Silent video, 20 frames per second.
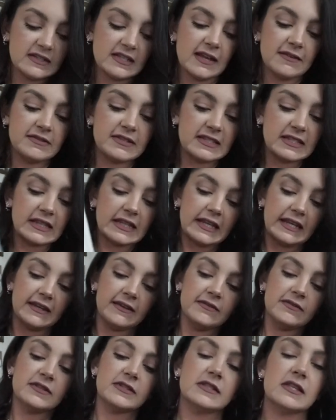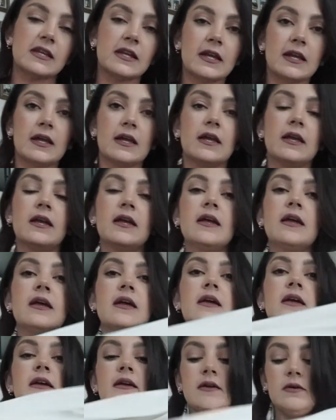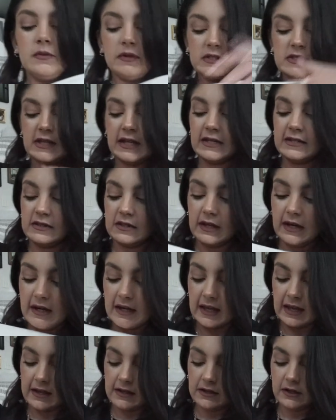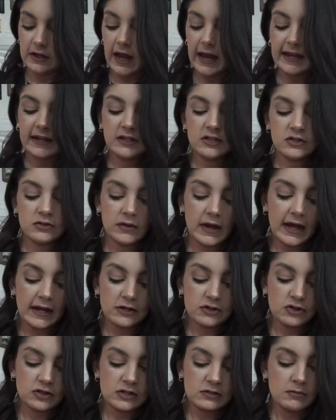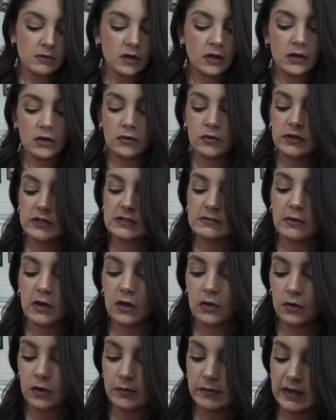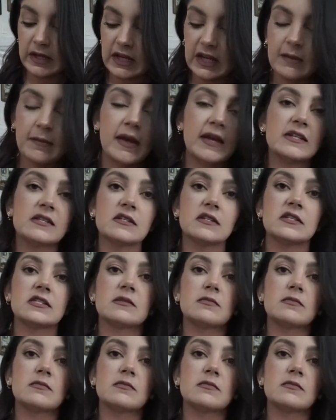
does have sleeves. What size did I get? I could do extra small or small or medium. I did a